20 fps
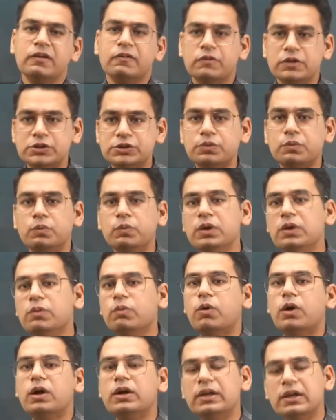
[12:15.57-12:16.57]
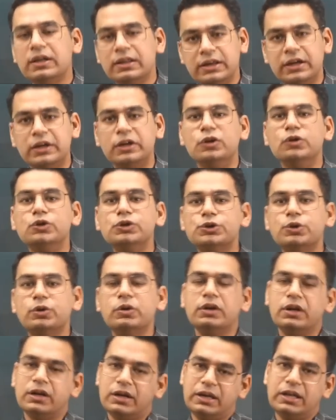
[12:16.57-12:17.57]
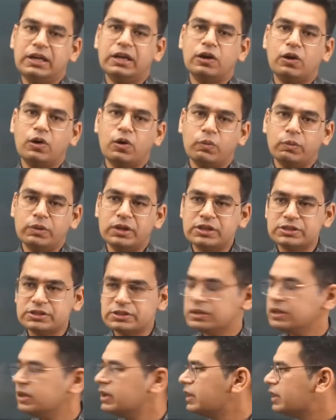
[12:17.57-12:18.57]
which we want that you should take along with us.